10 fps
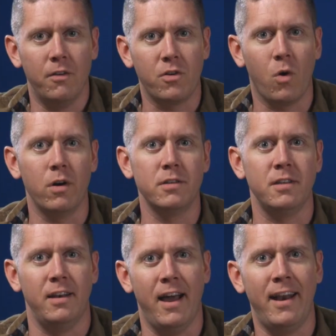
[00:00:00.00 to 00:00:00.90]
Of
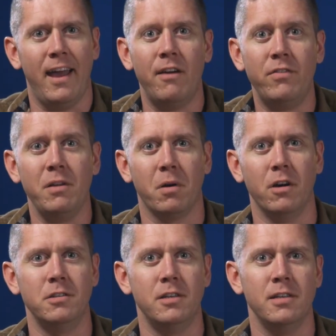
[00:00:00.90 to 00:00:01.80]
course, not every
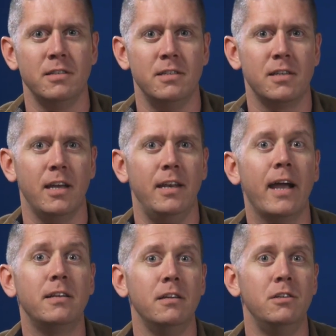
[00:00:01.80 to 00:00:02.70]
purchase is
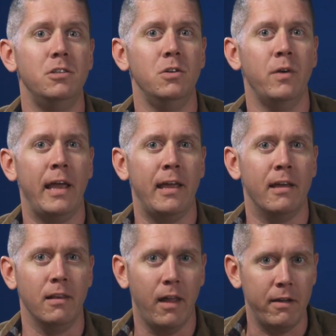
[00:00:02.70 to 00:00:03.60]
connected to
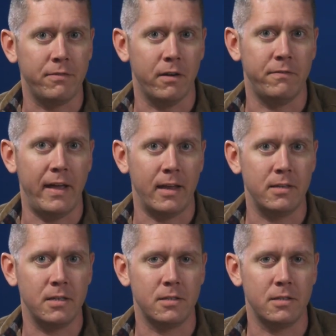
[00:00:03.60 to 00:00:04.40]
a life event,